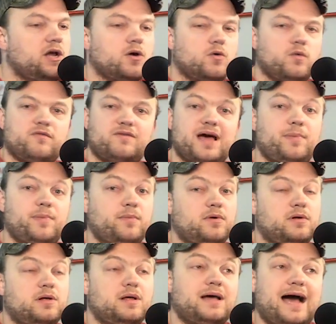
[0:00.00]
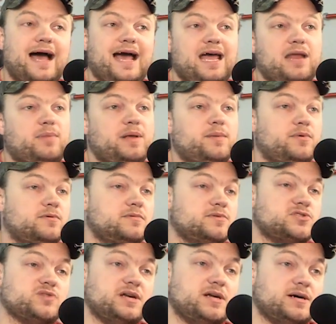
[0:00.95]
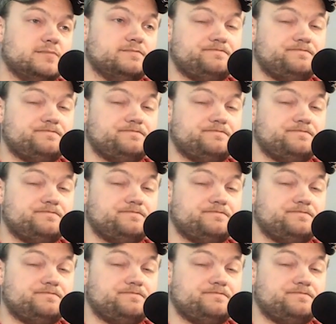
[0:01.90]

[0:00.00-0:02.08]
We've got people, I had people straight up,